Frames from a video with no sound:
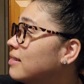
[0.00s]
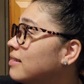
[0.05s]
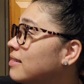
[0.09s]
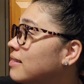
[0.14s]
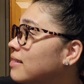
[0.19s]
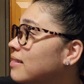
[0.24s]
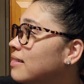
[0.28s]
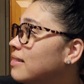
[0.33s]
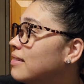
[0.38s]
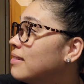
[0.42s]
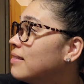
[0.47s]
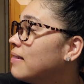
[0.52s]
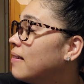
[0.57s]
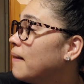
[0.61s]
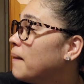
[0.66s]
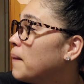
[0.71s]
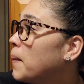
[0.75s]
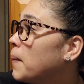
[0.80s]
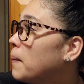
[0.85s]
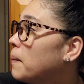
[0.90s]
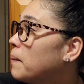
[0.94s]

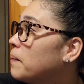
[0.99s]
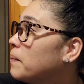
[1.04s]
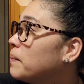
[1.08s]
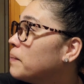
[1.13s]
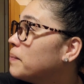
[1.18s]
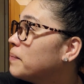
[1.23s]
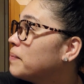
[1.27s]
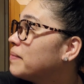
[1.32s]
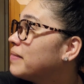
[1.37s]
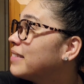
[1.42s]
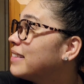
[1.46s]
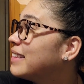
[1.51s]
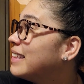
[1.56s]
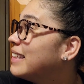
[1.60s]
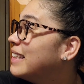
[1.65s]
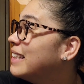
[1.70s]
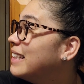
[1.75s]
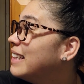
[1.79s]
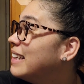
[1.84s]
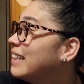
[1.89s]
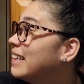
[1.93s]

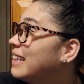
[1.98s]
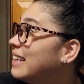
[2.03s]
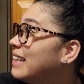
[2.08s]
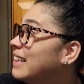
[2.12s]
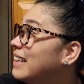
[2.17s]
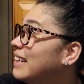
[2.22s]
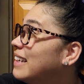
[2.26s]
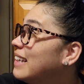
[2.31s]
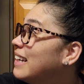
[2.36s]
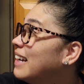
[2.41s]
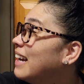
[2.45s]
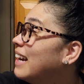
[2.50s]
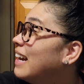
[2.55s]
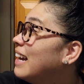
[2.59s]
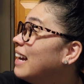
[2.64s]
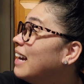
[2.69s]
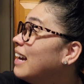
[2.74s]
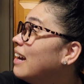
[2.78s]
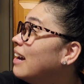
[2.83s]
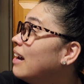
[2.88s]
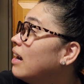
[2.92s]

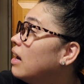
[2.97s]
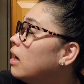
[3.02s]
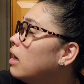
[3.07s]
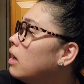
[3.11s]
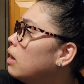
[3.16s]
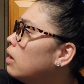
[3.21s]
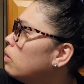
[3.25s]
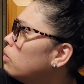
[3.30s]
No one is speaking in this clip.